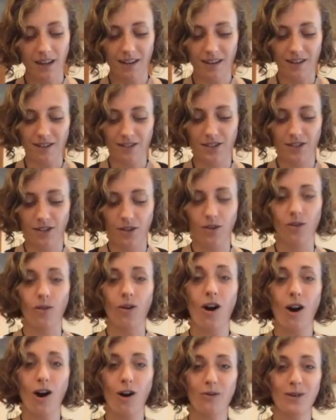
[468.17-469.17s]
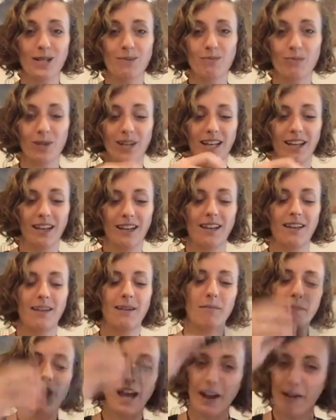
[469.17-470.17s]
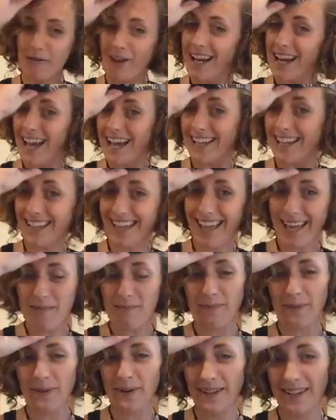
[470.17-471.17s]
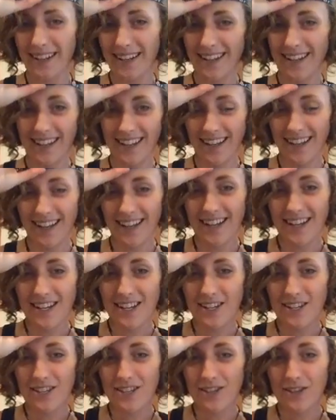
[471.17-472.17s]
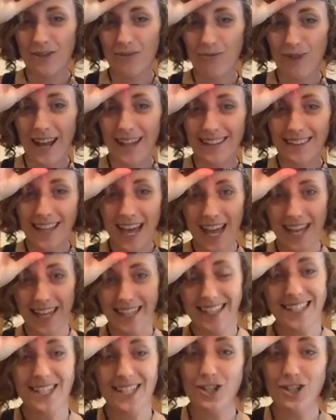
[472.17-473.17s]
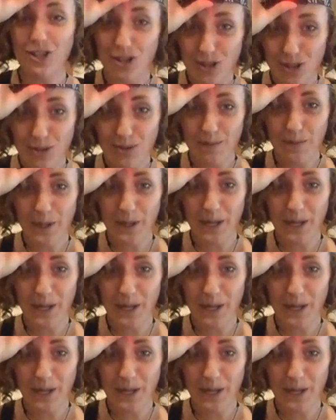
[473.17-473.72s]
also always bring my red headlamp. The red light is super